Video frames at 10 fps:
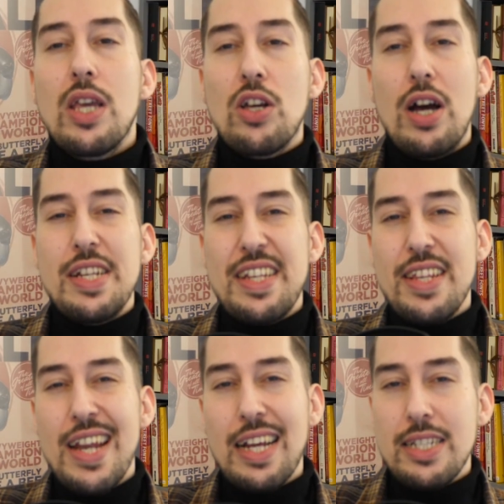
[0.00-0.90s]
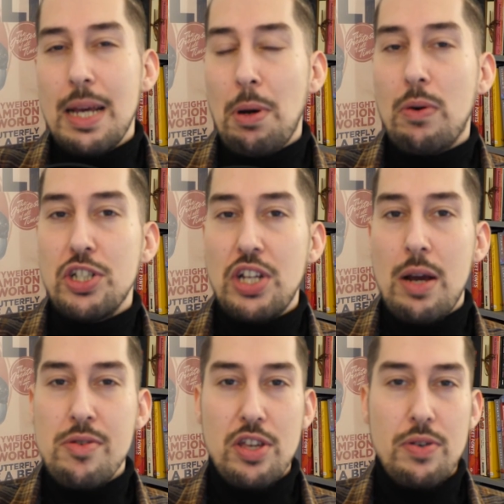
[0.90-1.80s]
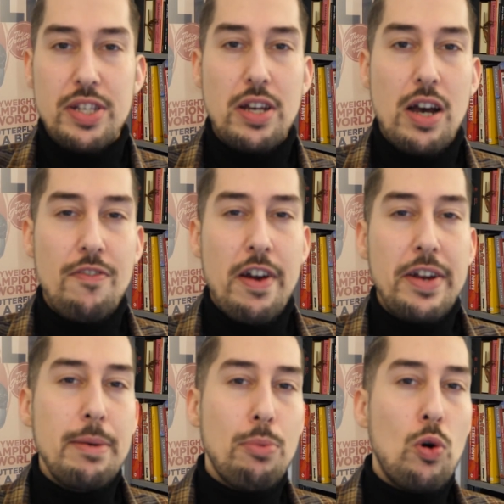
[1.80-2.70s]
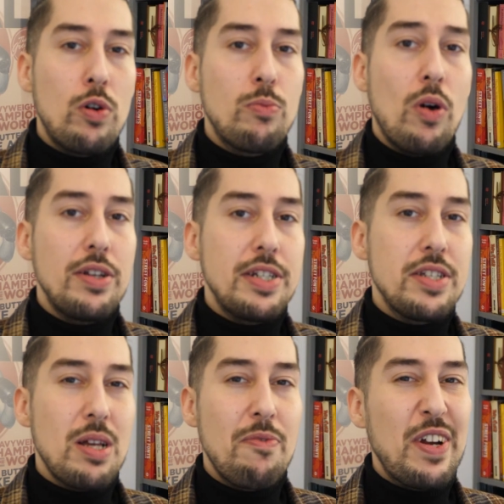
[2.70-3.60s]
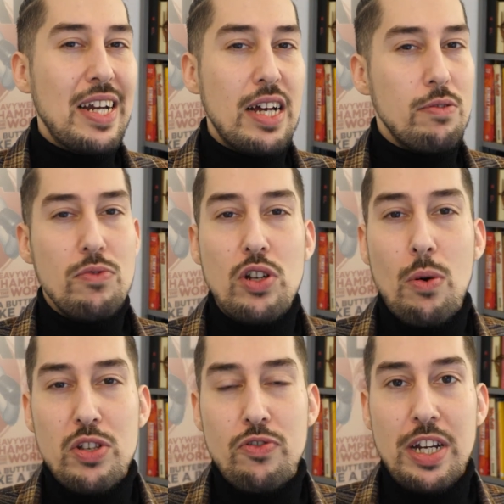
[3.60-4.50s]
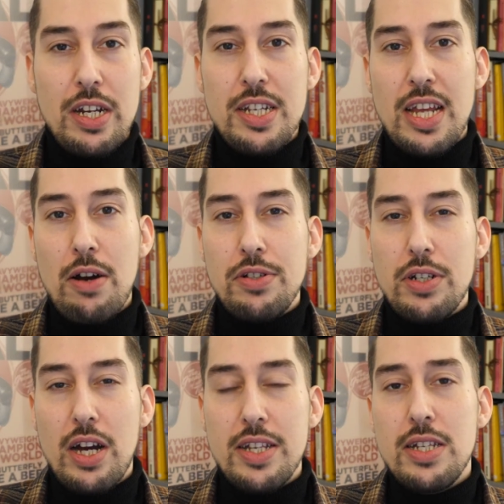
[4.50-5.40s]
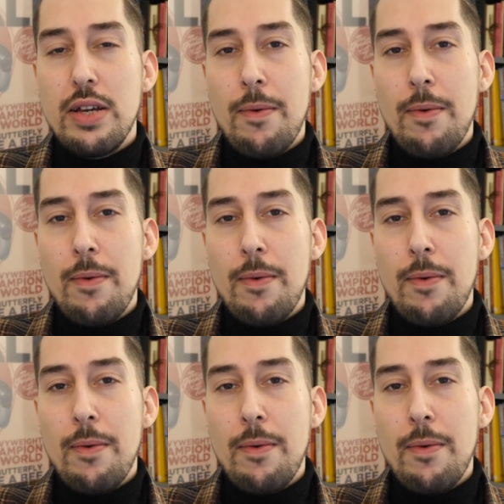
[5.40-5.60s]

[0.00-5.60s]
Guys, the next tip I want to share with you is a very important one, and something that no one's really going to tell you guys.